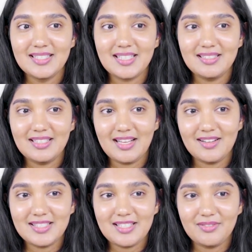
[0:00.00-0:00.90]

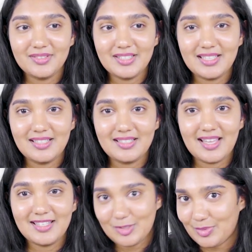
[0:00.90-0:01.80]
skincare, it's definitely
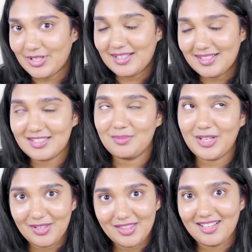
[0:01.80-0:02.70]
not a sprint, it's a
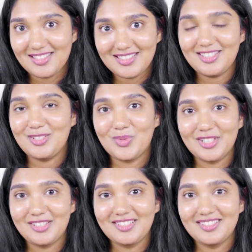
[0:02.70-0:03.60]
marathon, and you
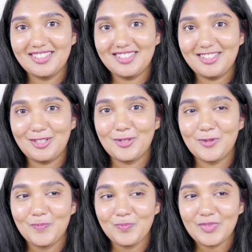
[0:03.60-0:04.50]
want to, you know,